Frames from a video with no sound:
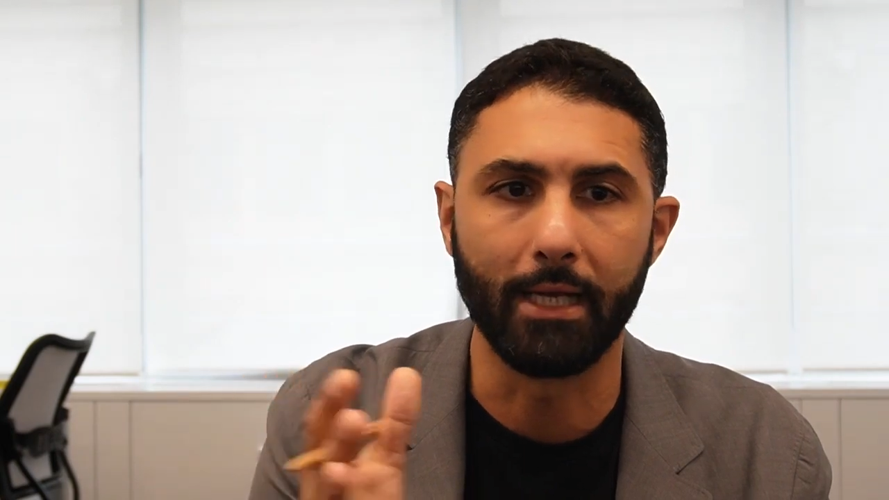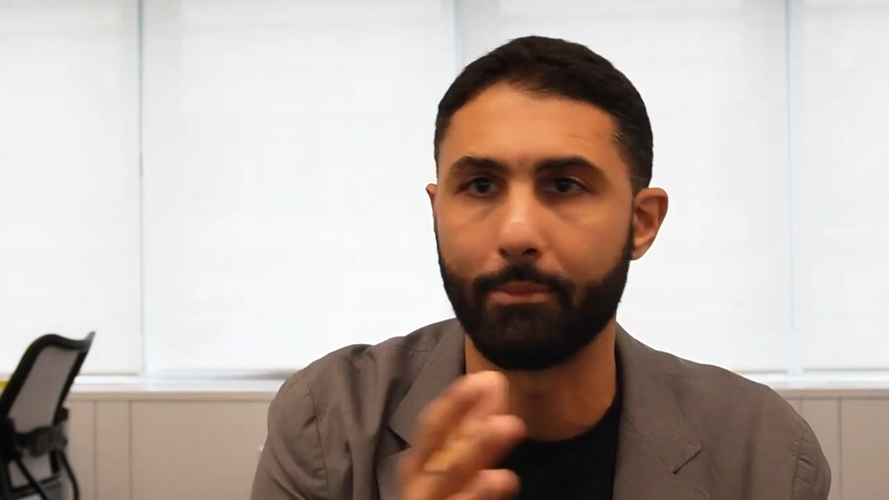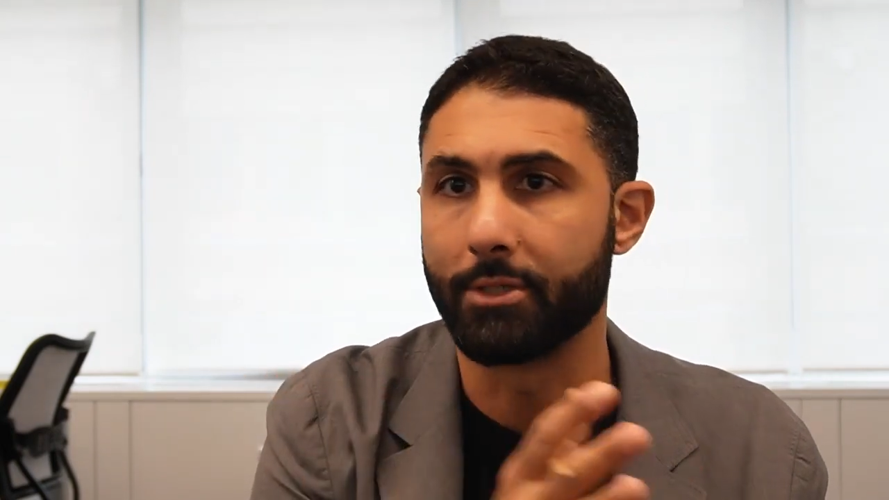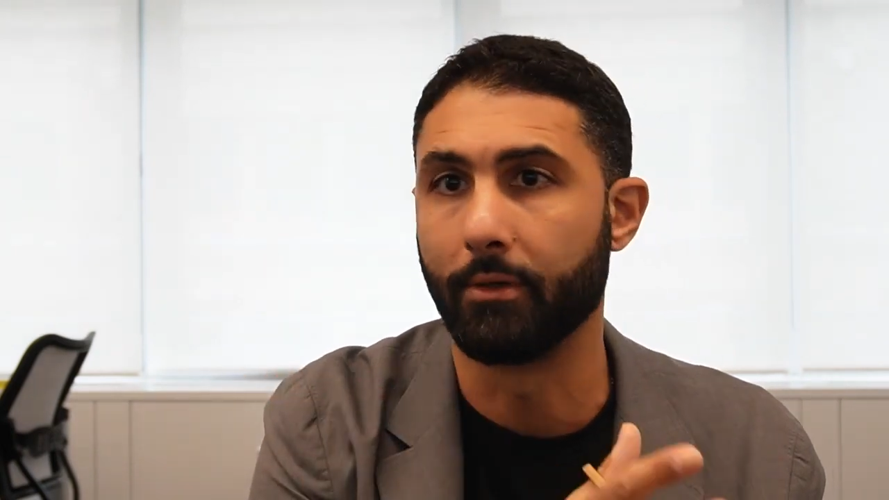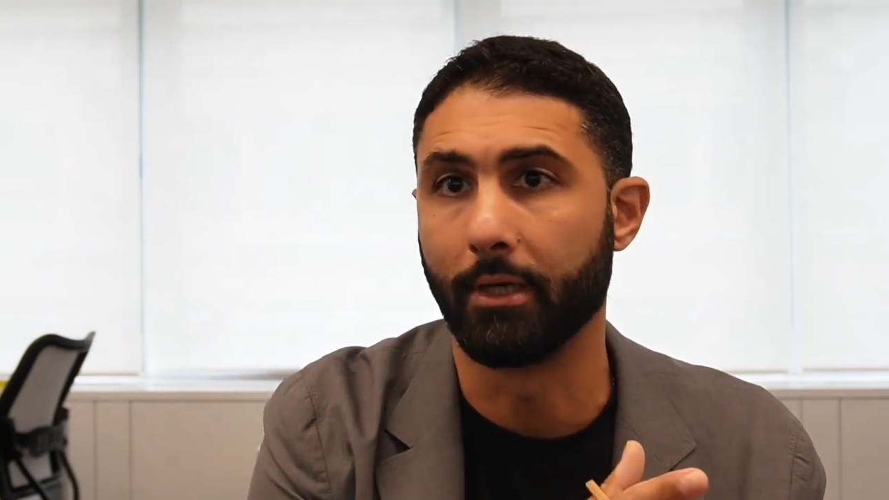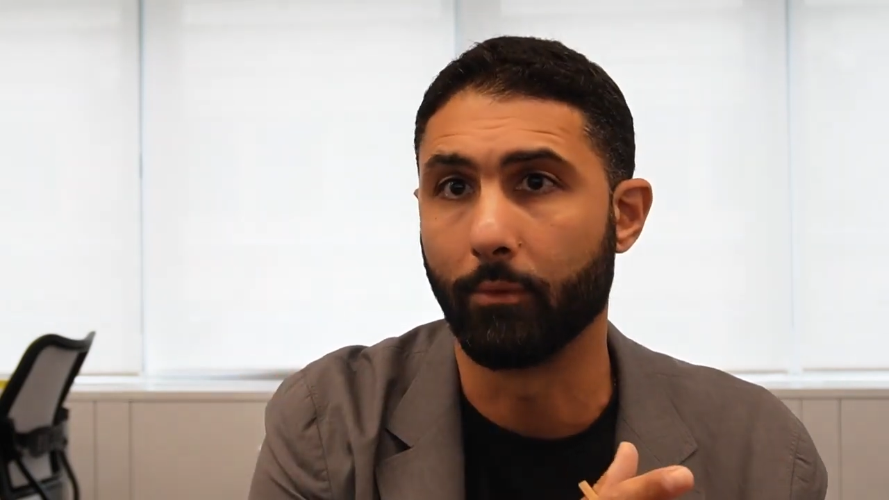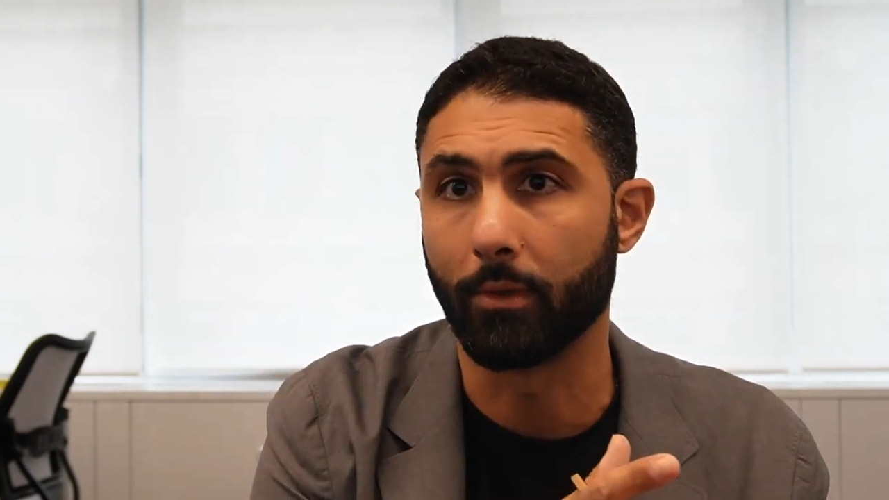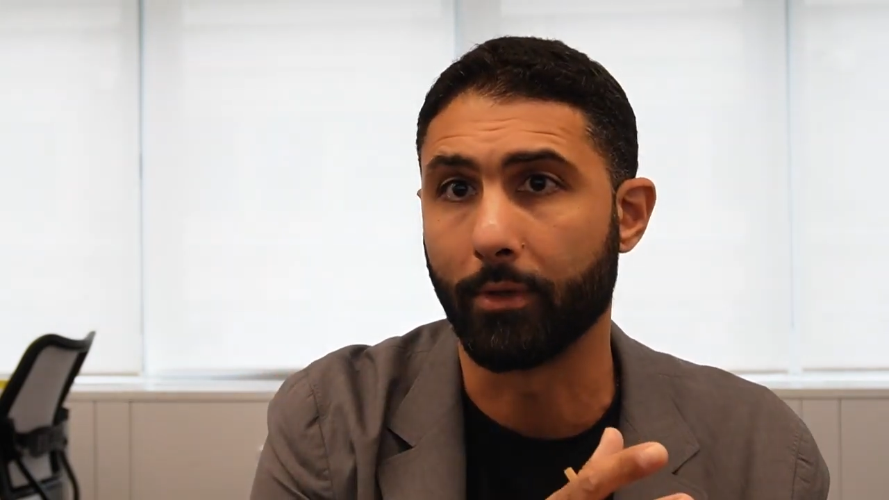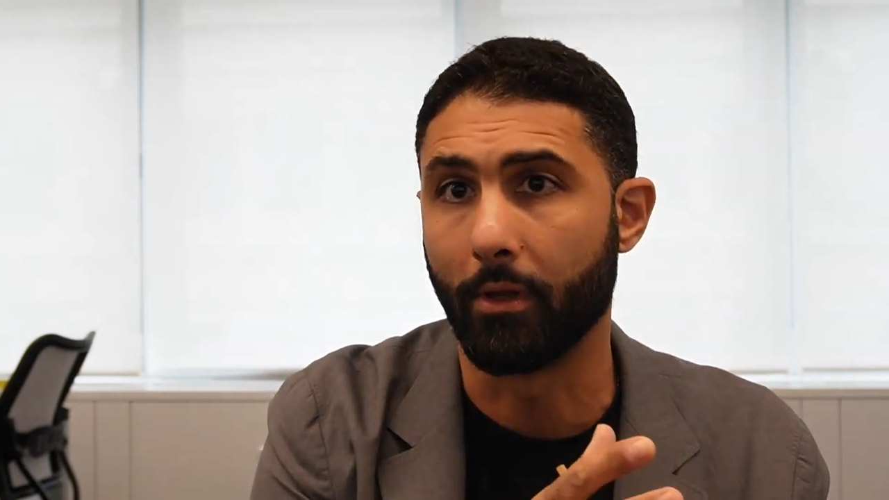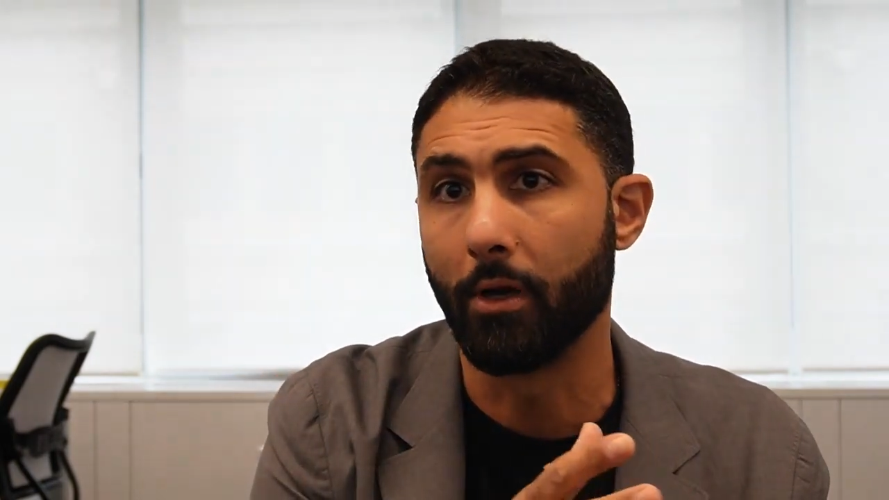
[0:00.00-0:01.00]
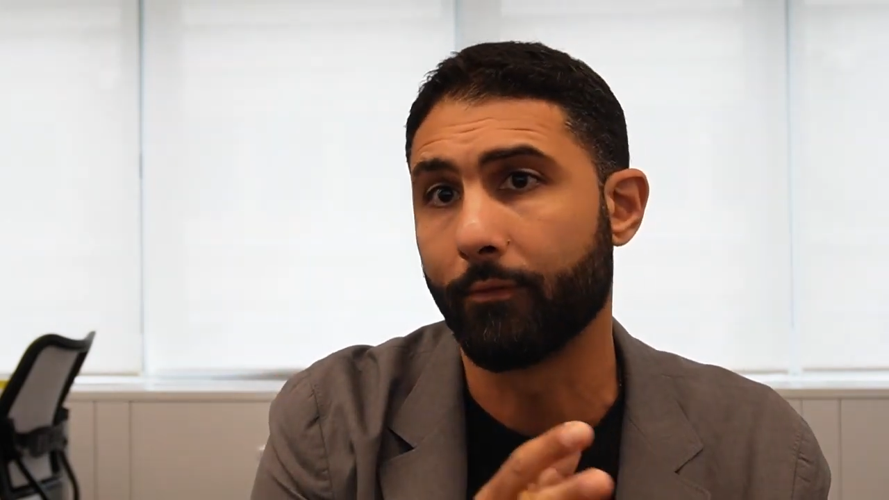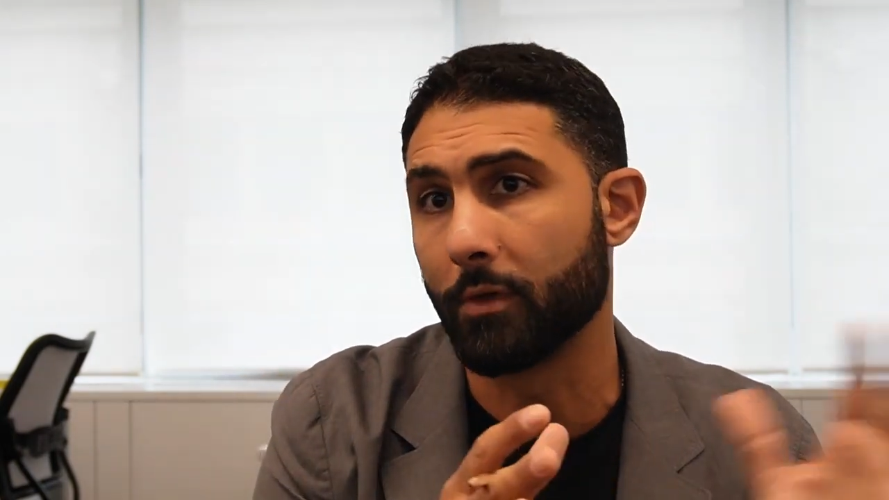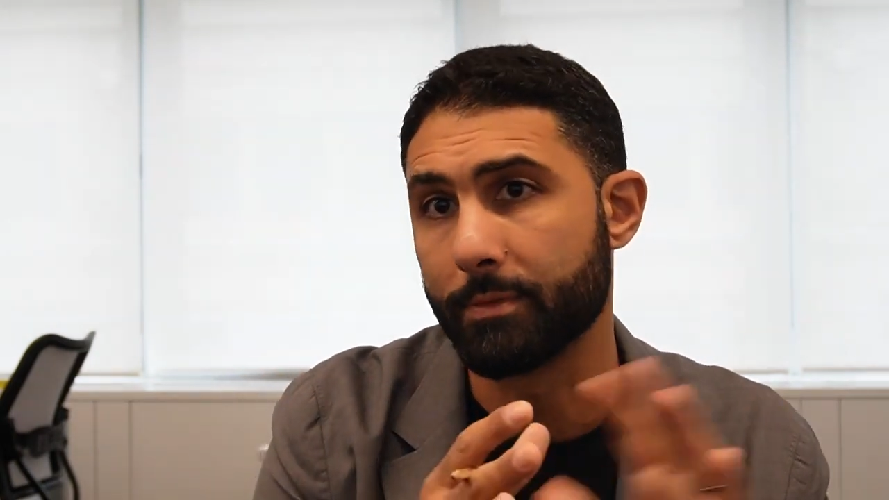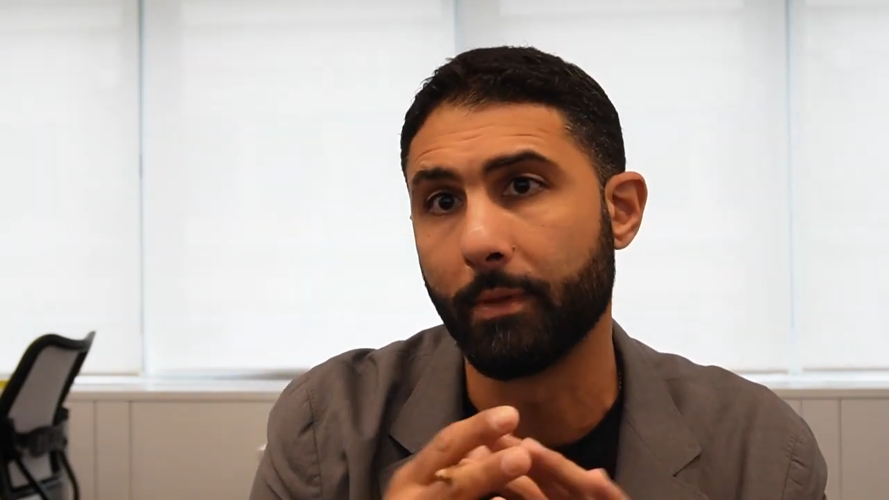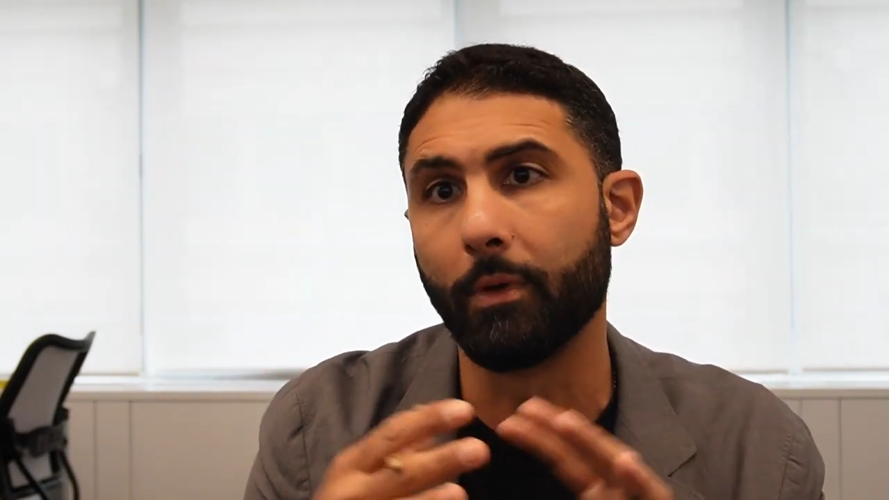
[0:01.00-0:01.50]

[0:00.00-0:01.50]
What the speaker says: opportunity to work with law enforcement,